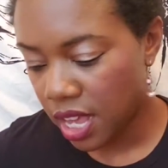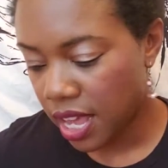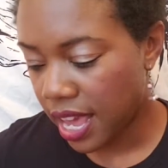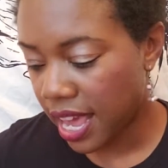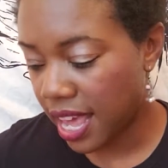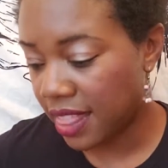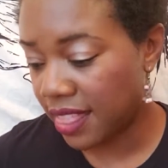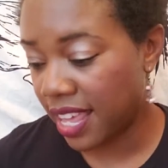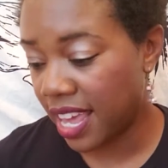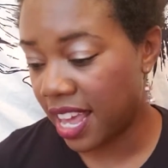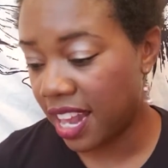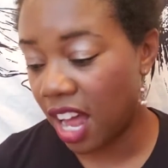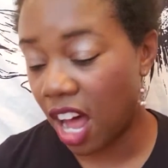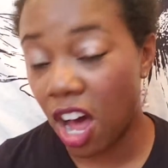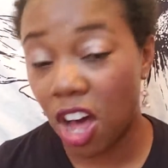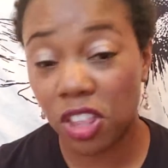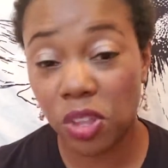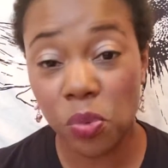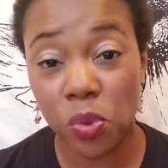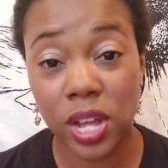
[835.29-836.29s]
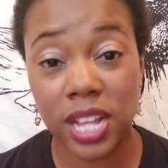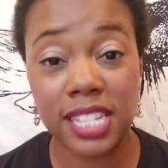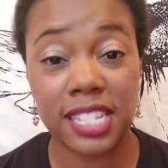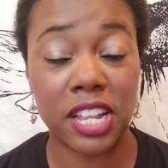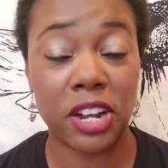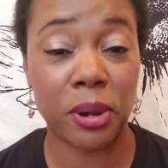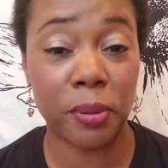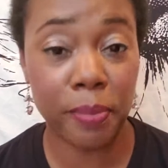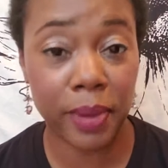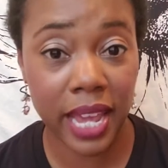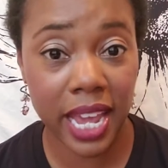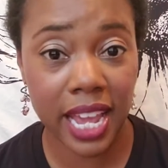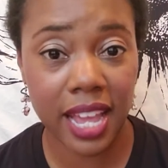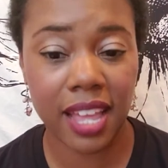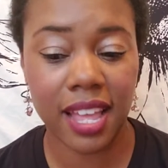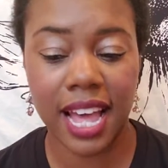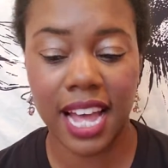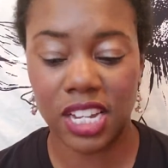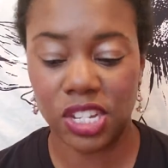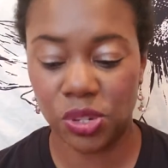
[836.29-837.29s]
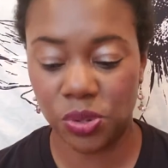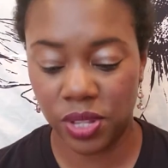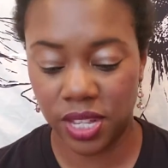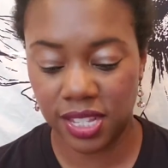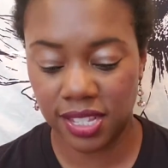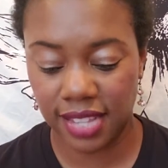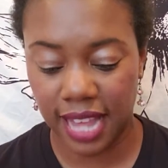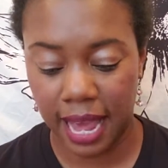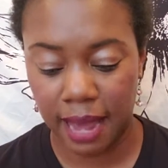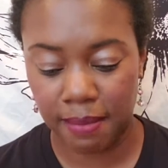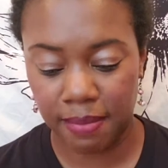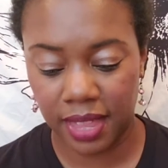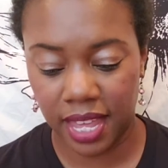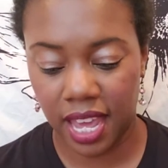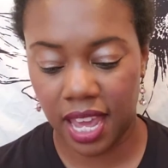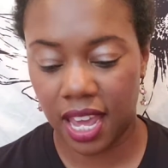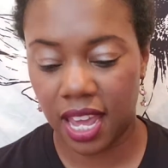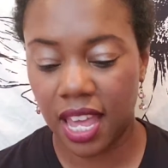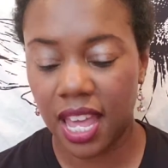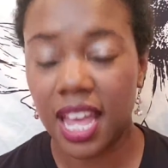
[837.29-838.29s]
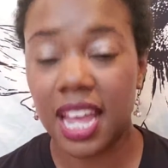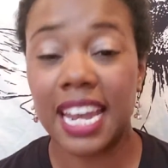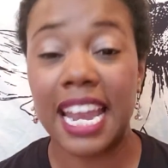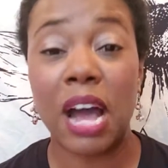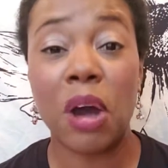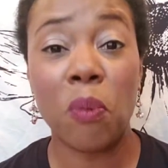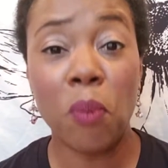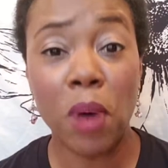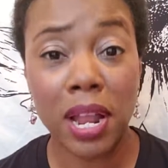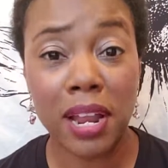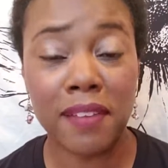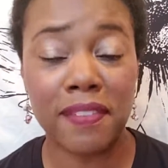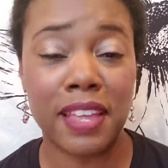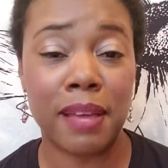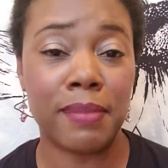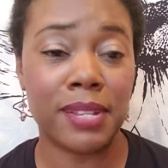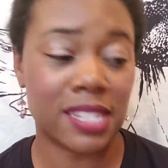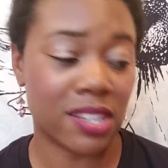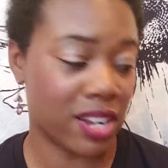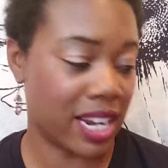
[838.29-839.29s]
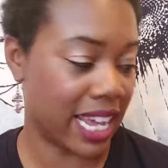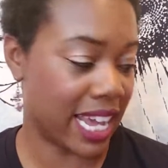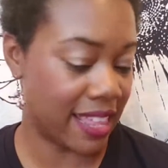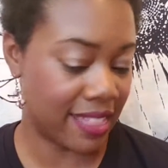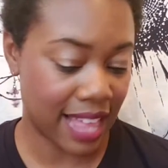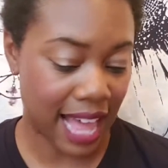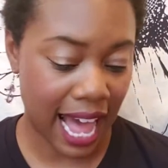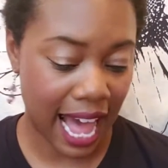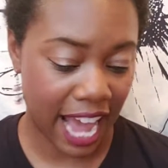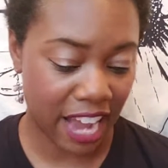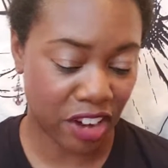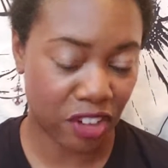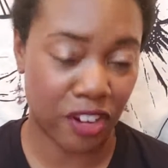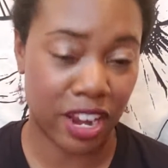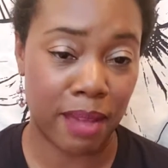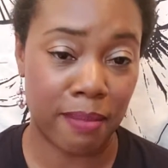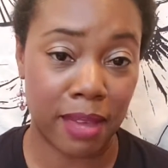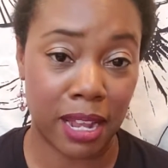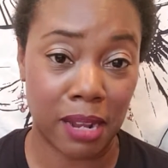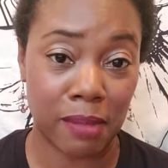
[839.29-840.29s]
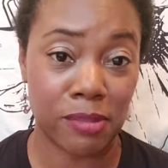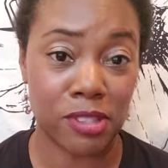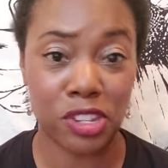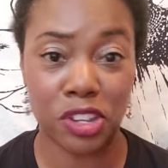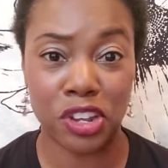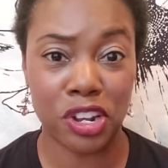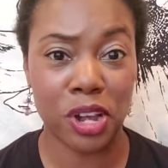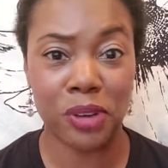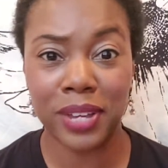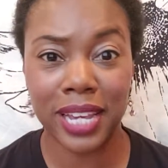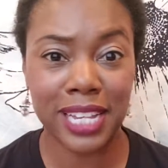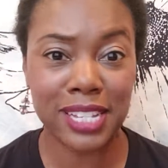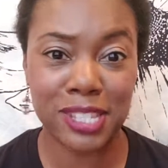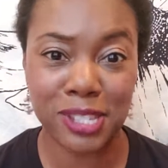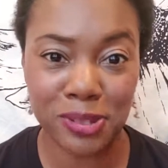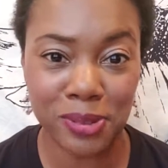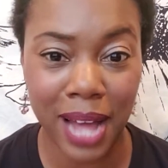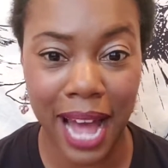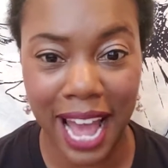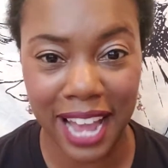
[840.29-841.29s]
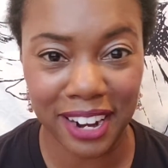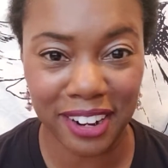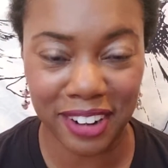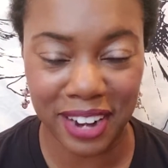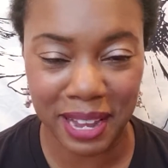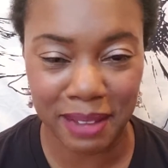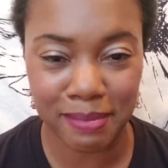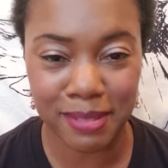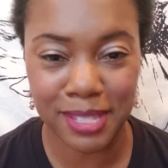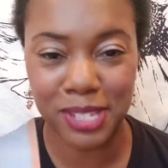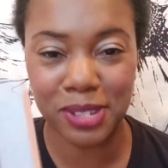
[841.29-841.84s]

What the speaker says: And then all the ones that are pink, I do the same thing. Now, one of them is going to get the eye cream in them. So you don't get 2 eye creams.